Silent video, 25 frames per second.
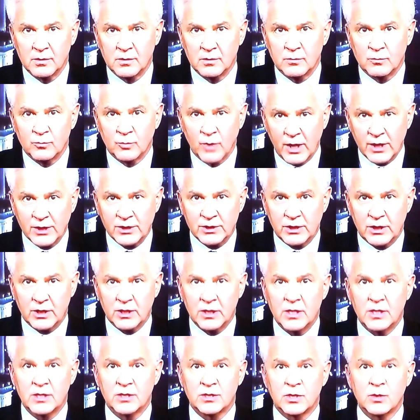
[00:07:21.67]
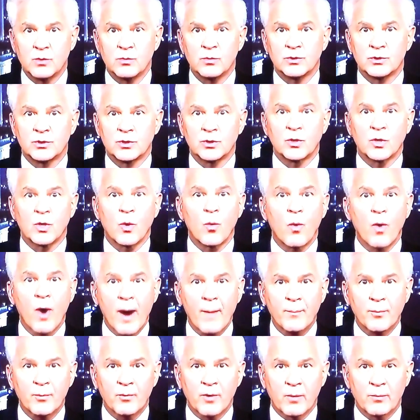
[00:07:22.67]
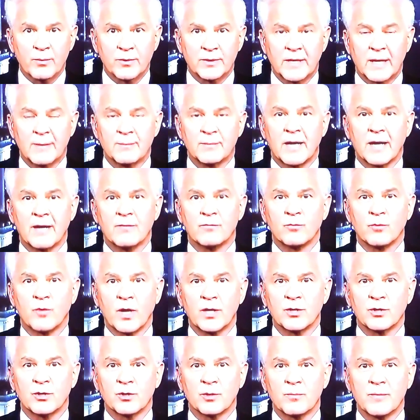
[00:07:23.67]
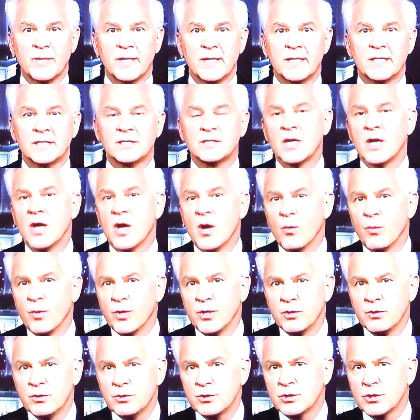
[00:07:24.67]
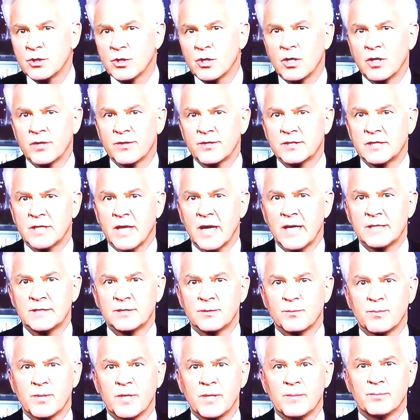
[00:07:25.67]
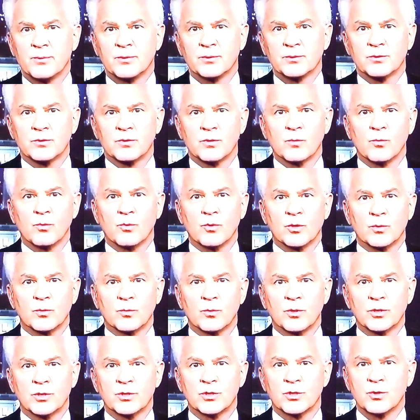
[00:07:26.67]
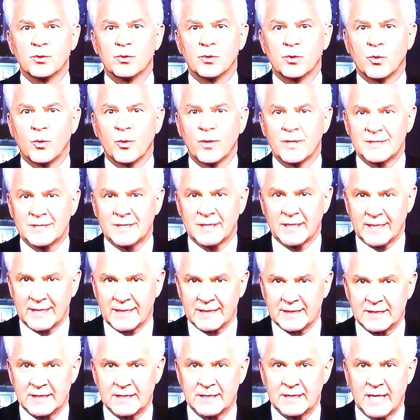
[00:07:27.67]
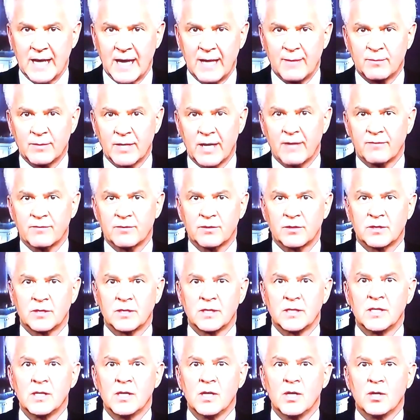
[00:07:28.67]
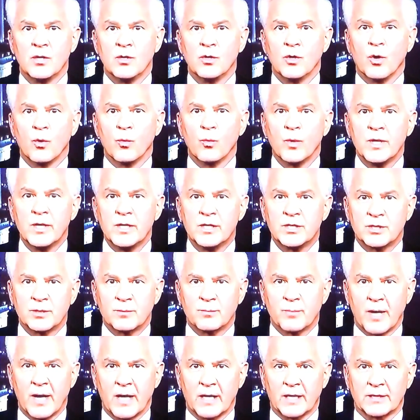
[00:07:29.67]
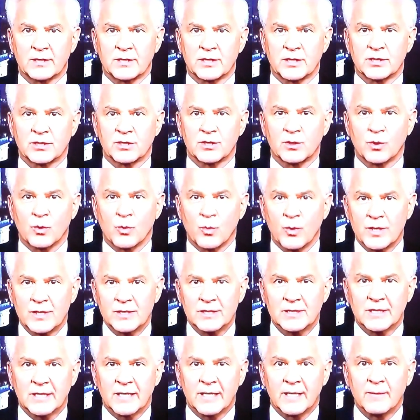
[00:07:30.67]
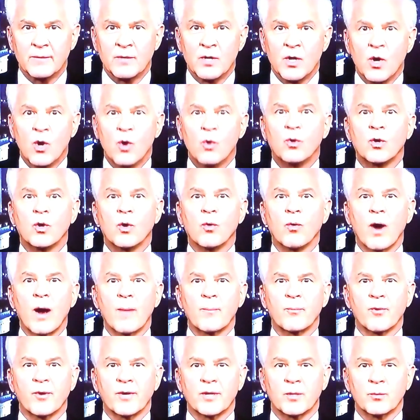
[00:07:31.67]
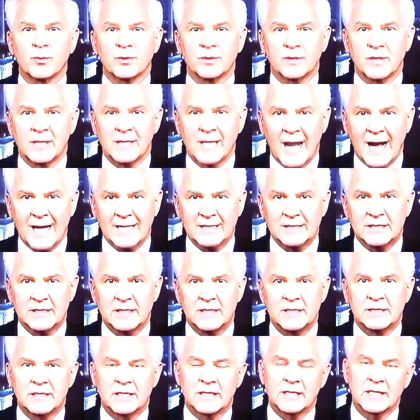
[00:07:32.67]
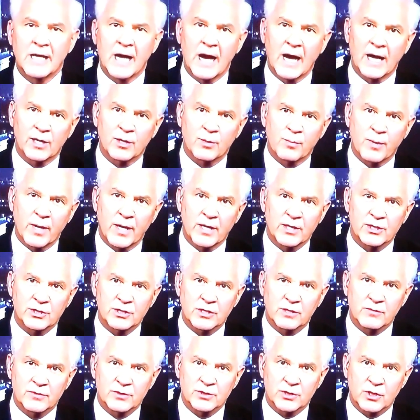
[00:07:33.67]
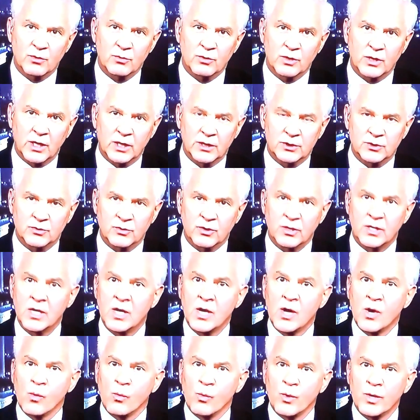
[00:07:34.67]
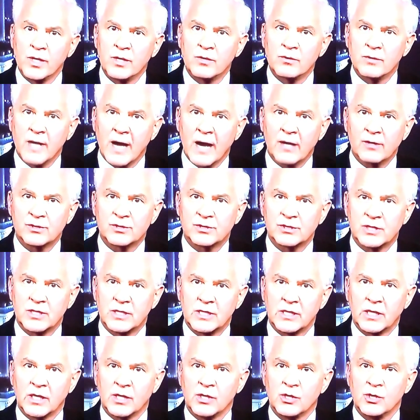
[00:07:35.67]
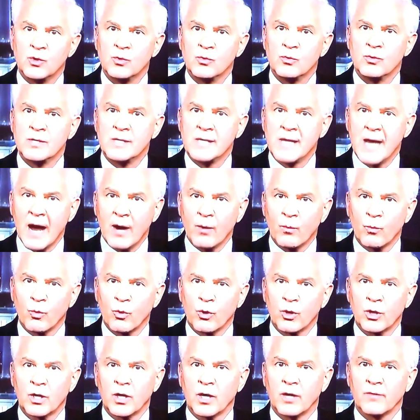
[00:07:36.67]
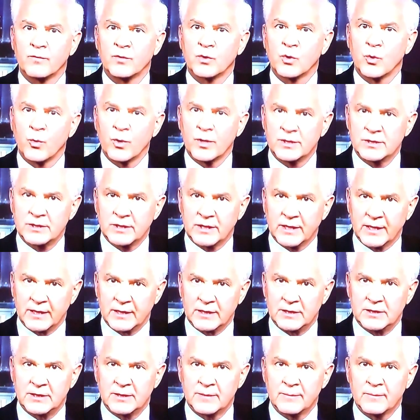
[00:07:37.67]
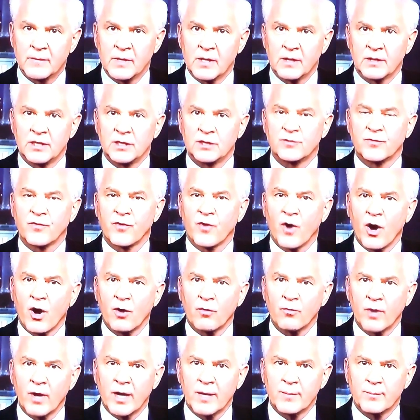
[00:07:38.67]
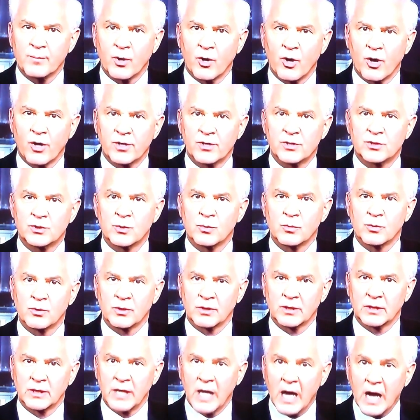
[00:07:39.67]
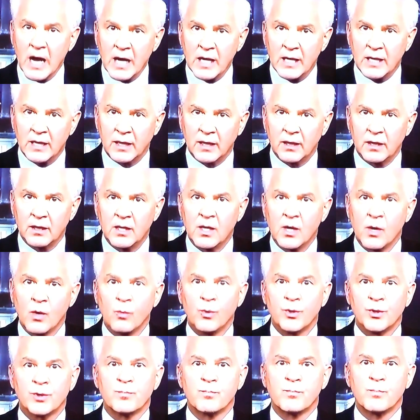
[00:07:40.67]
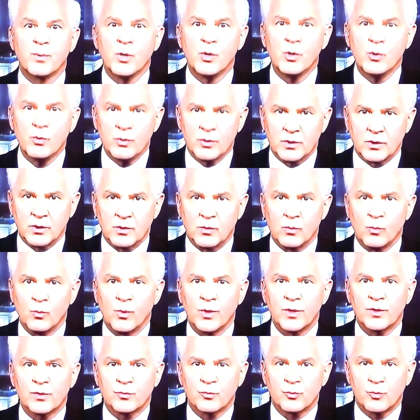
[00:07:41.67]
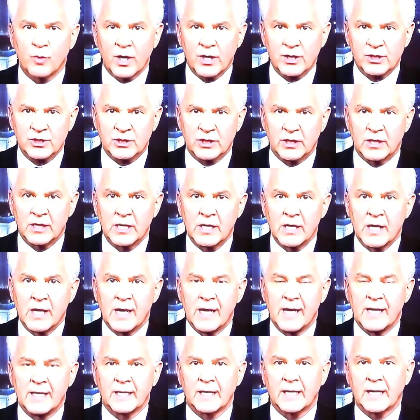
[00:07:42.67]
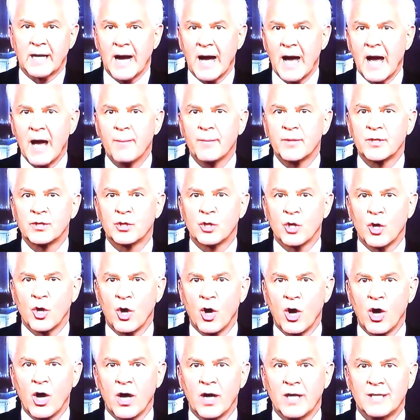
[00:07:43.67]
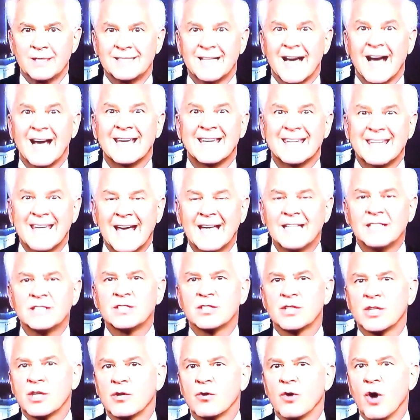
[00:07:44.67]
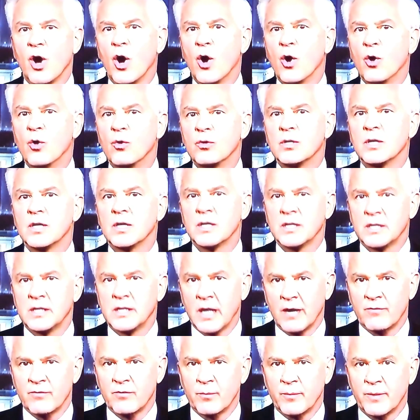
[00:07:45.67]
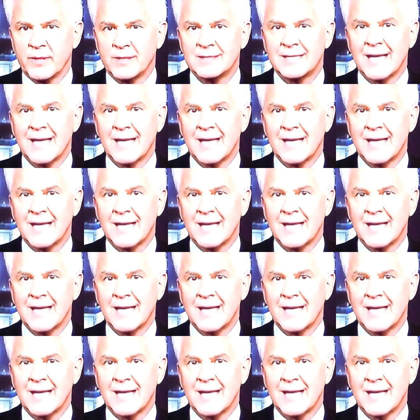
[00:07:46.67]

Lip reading: Russia, to cooperate with them, to have regular meetings. We used to call these kinds of people during World War II Quislings, named after the Norwegian politician Quisling, who cooperated with the Nazis in the occupation of his own country. We are now seeing a new network of Quislings, these far-right parties who are allying with Putin, with Russia, in a common cause against their own governments.